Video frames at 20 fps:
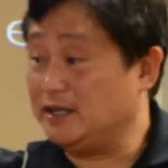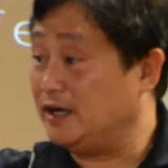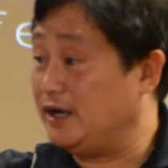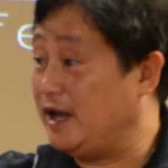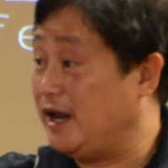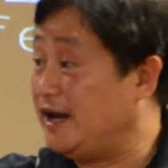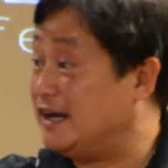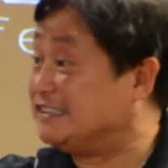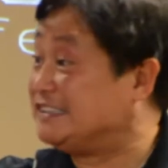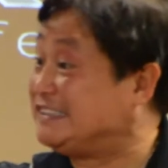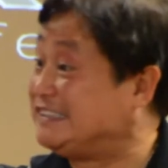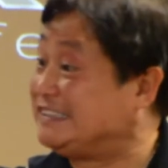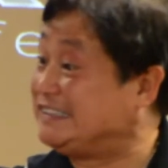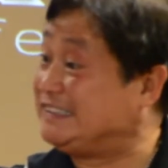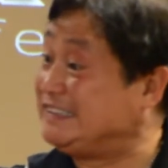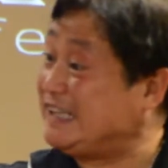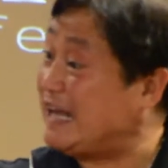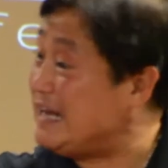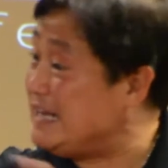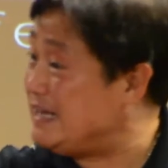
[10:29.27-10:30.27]
area,
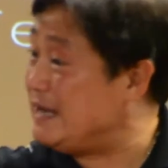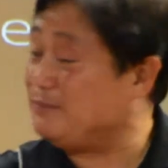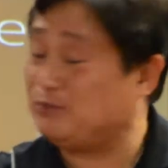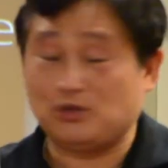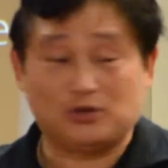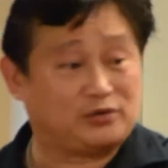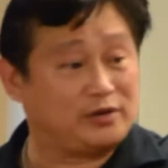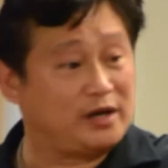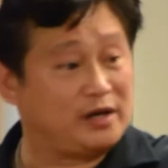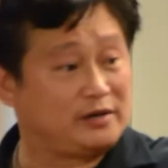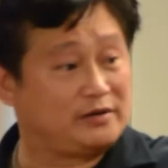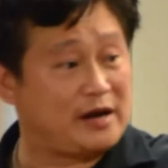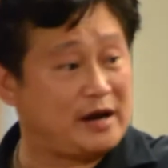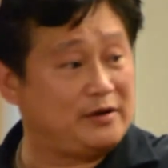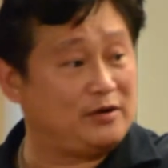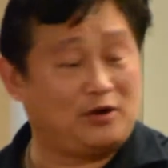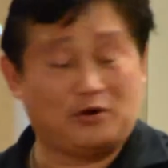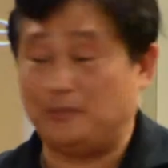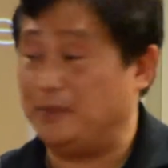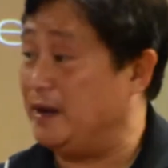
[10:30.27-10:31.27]
send them to grand
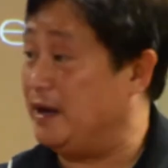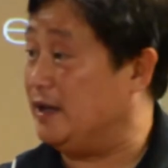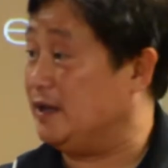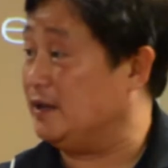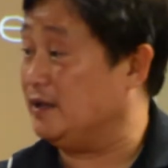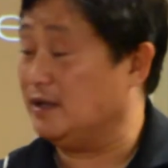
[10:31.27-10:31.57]
opening.